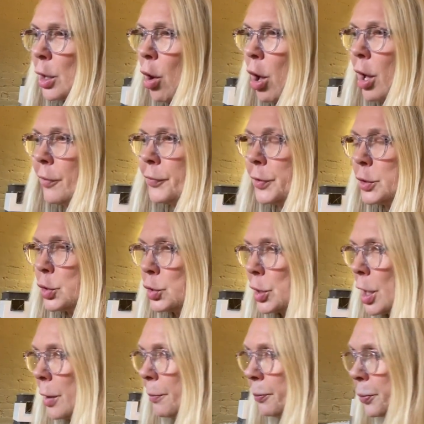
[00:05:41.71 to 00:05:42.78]

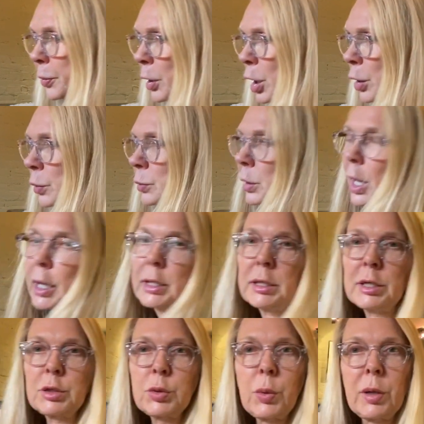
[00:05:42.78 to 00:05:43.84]
OfficeJet Pro
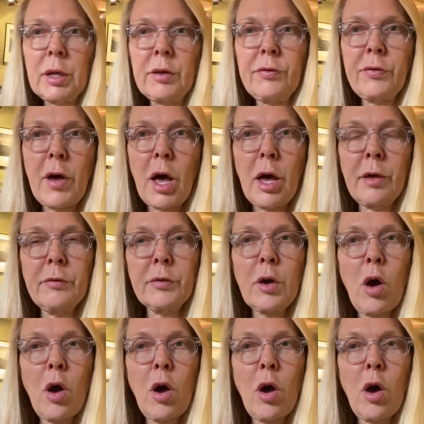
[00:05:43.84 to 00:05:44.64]
9025